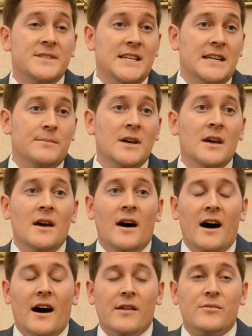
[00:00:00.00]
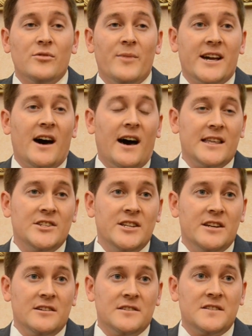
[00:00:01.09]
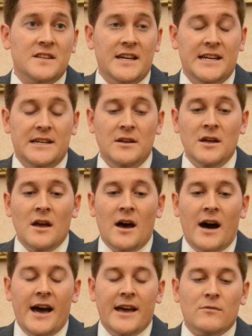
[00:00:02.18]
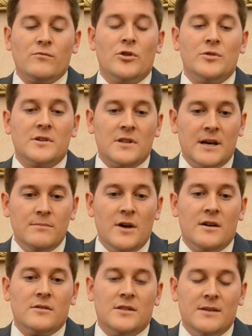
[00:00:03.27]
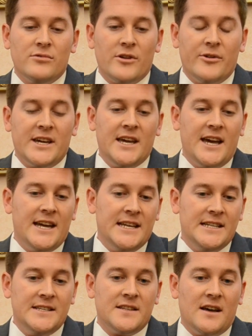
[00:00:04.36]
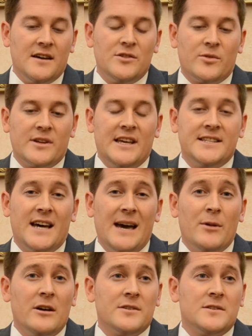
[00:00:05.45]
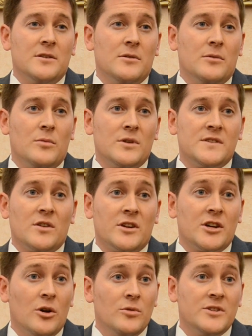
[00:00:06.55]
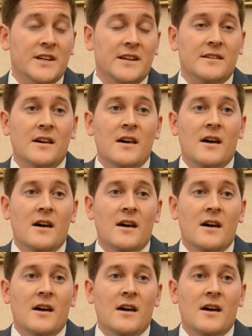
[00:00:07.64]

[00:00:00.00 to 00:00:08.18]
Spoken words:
team through my college years, and I rode club rowing, and during that time I also started coaching